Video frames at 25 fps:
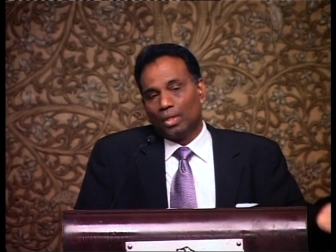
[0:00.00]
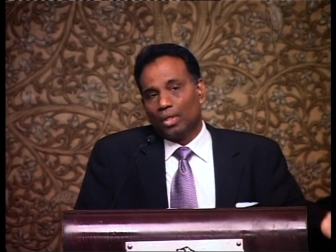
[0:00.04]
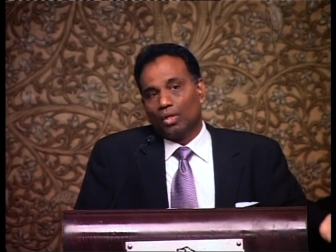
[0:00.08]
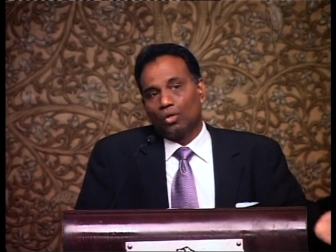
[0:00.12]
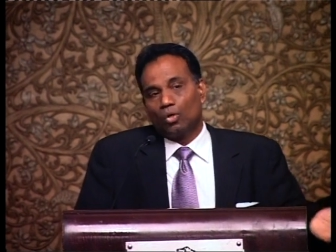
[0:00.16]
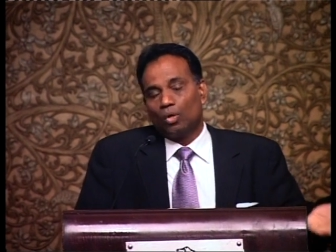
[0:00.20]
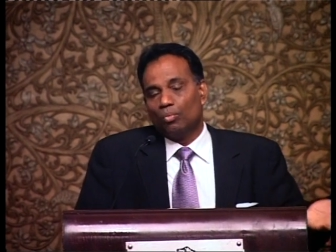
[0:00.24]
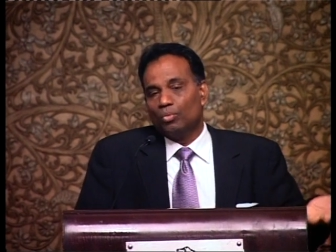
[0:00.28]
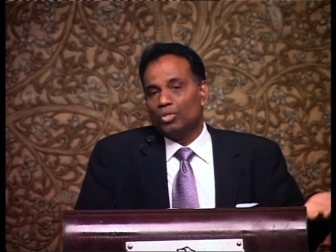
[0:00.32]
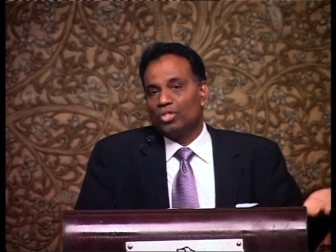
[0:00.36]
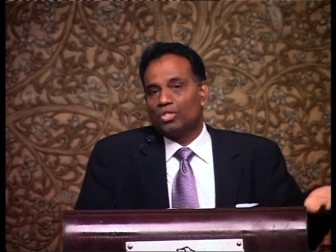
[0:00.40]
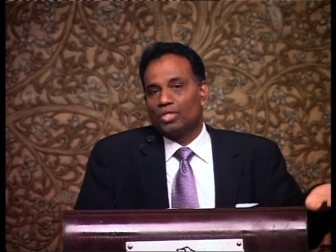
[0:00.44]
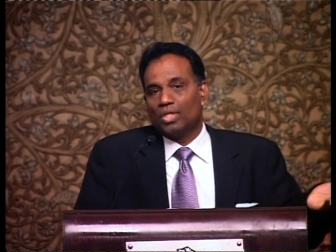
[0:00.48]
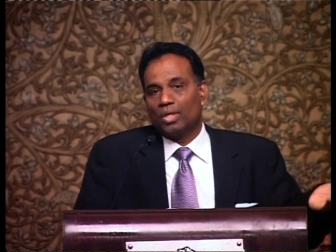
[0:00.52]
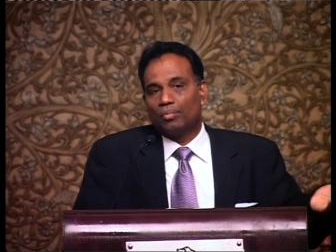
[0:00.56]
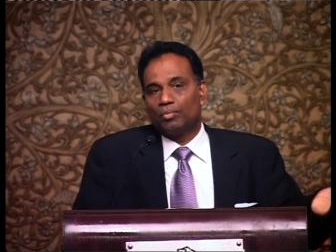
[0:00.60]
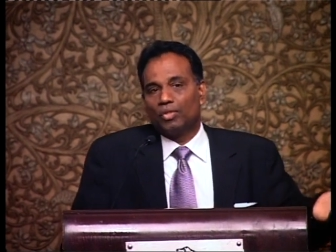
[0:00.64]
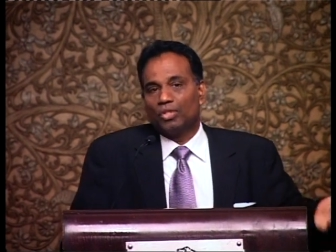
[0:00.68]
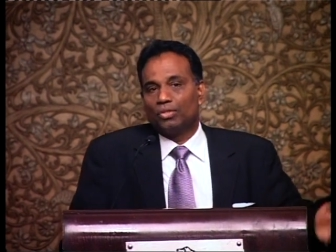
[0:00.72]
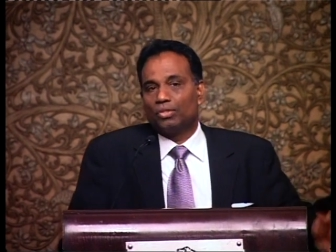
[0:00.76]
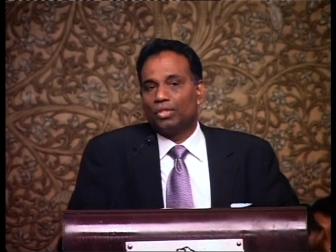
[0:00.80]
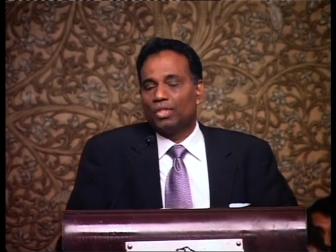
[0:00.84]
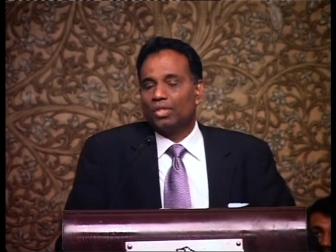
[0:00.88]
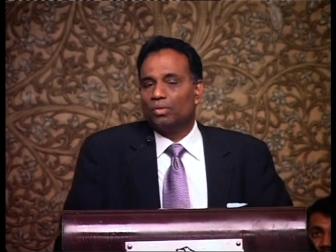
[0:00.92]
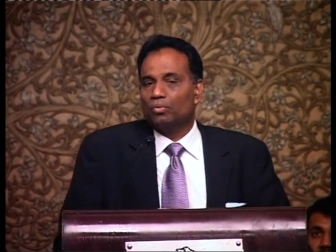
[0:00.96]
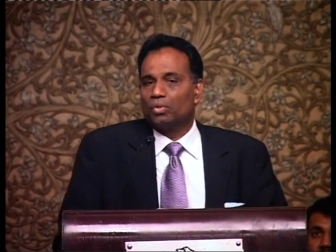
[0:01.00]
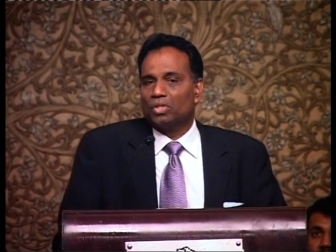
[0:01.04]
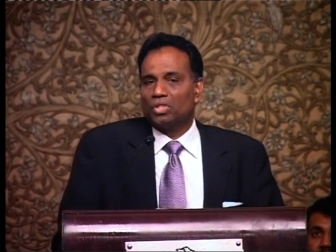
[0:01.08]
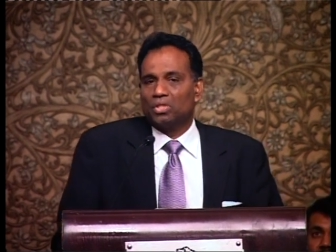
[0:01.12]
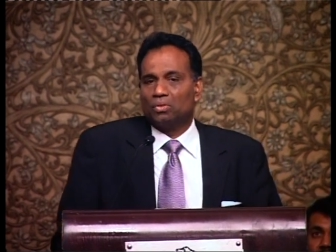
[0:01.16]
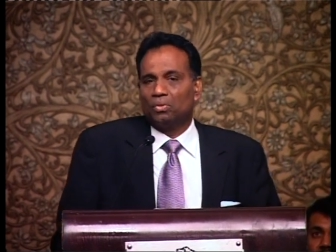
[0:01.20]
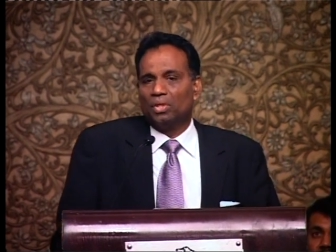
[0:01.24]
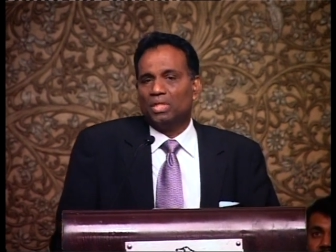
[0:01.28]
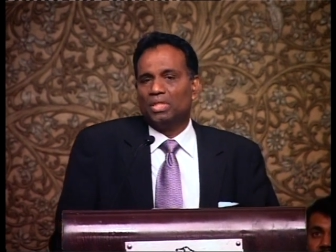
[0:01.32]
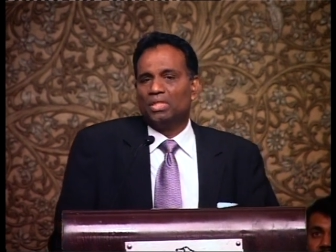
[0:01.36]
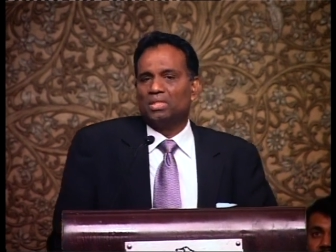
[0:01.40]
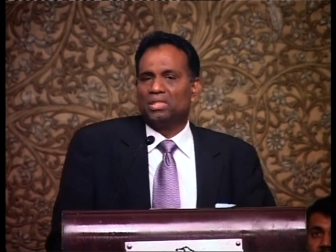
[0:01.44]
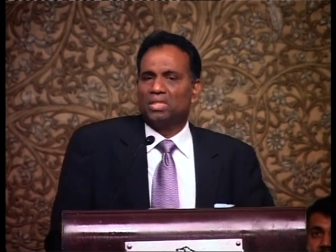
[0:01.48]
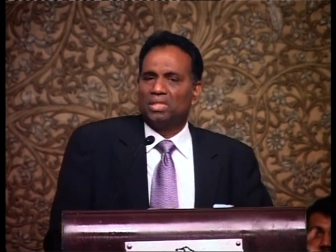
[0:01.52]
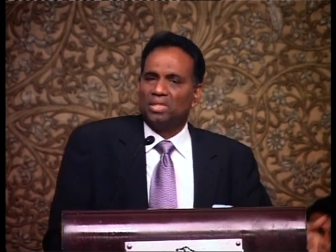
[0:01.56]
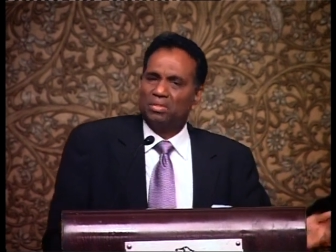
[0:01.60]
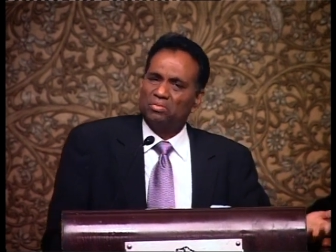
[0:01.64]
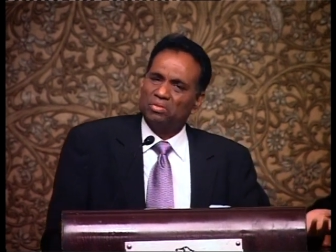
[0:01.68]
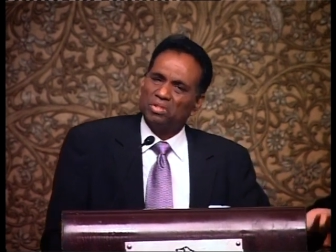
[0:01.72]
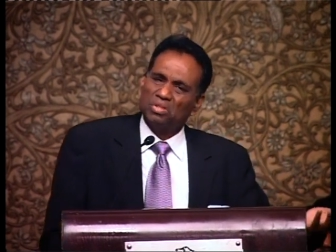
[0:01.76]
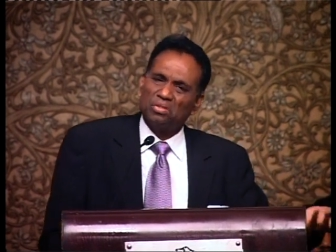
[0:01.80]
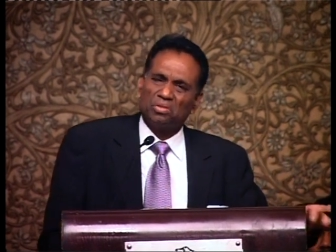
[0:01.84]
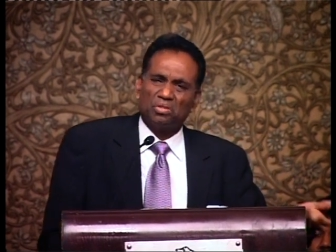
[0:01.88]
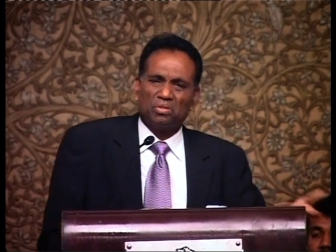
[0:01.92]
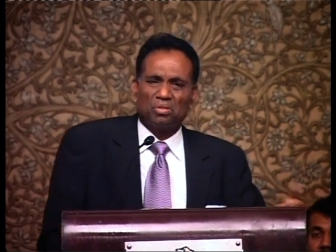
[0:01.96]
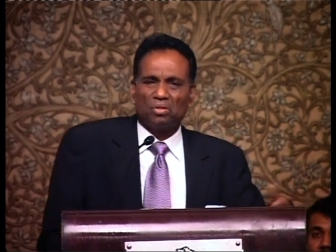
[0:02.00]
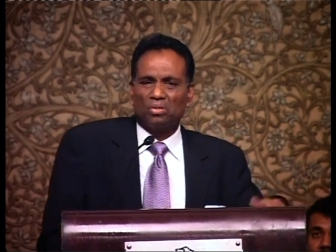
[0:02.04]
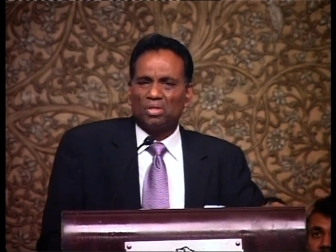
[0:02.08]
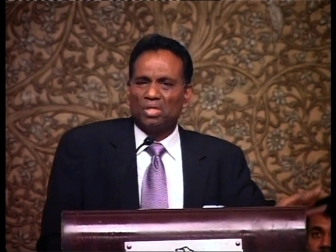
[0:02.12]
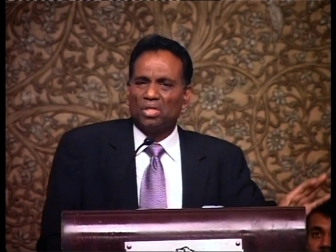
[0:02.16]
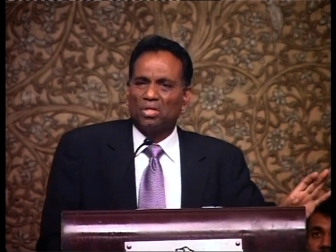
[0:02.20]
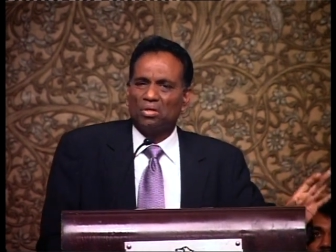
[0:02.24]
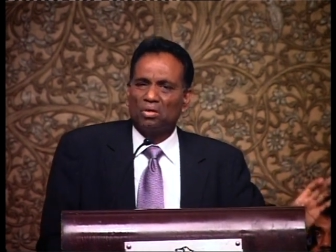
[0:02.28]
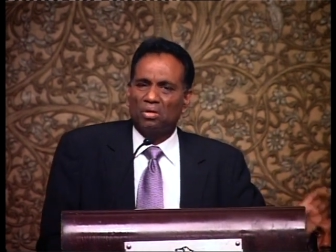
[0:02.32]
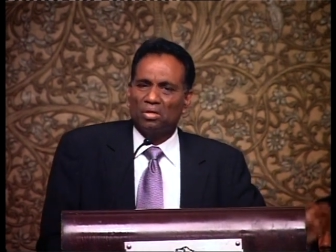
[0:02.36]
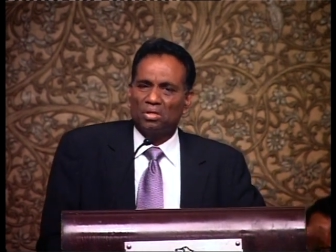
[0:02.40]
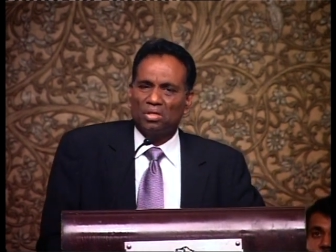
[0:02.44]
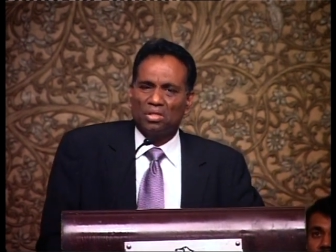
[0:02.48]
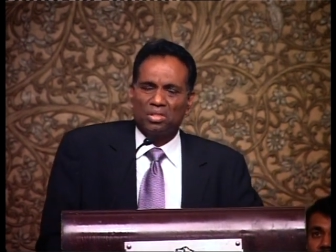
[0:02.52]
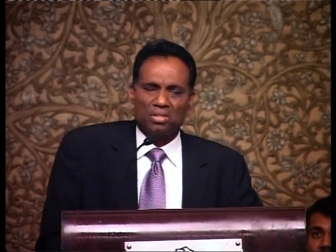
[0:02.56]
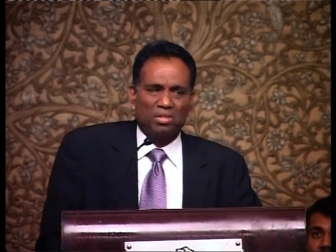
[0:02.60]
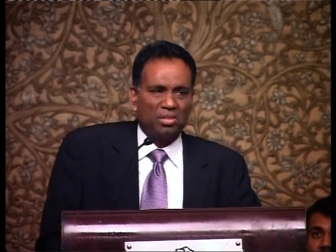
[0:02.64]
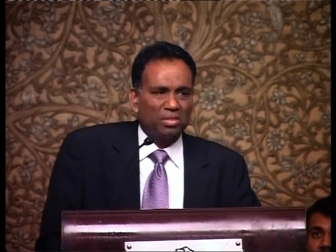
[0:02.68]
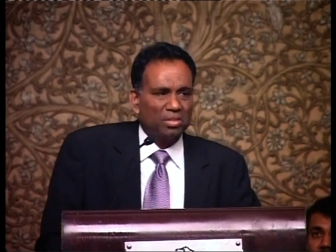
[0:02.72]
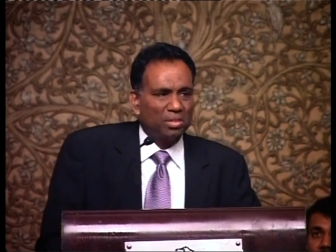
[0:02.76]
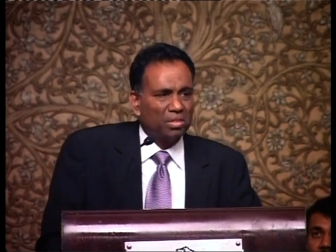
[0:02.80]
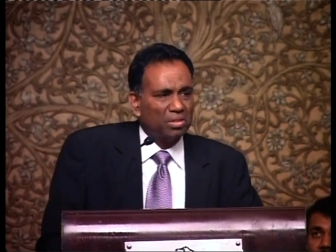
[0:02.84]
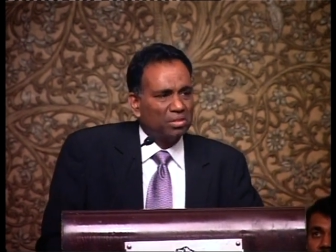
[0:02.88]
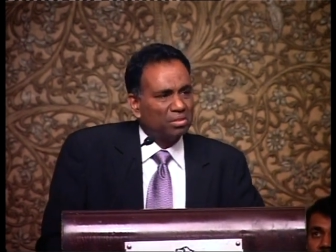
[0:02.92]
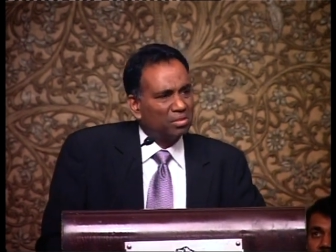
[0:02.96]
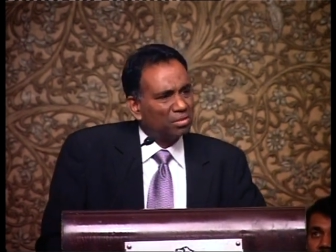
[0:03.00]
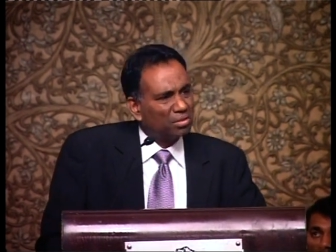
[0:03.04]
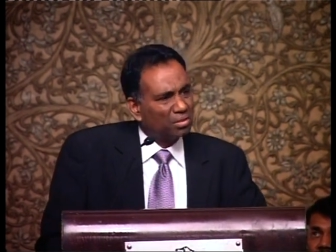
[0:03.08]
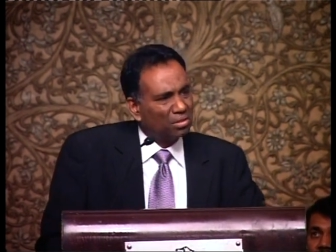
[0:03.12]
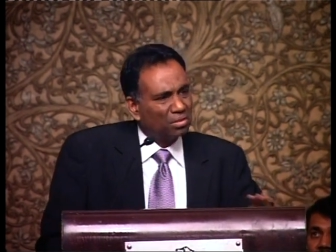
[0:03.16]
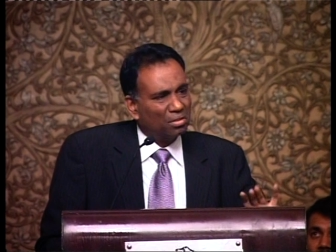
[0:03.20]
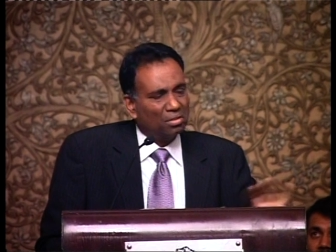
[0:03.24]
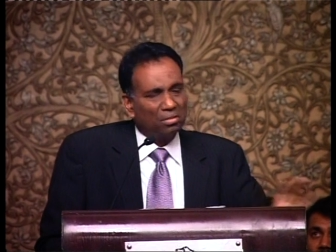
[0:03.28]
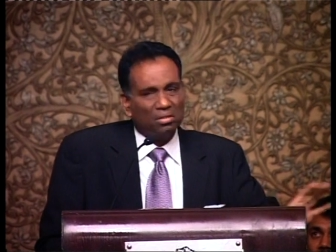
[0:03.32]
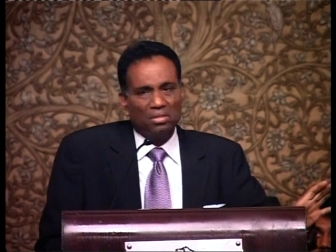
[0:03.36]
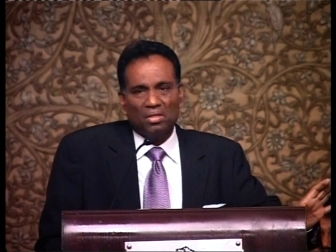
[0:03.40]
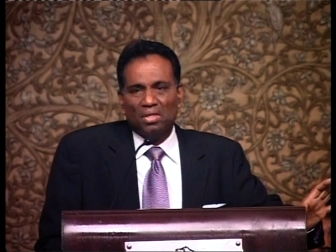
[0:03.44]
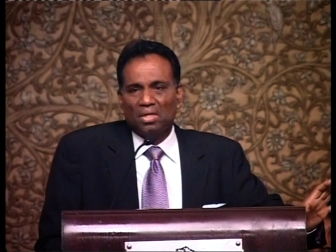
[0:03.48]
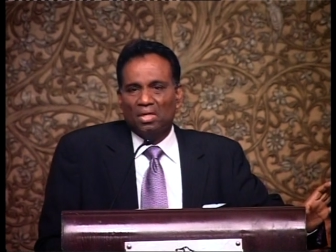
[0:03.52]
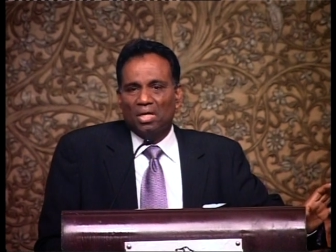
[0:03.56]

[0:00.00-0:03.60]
Romans chapter 3 verse 23 which is okay all are sinners you know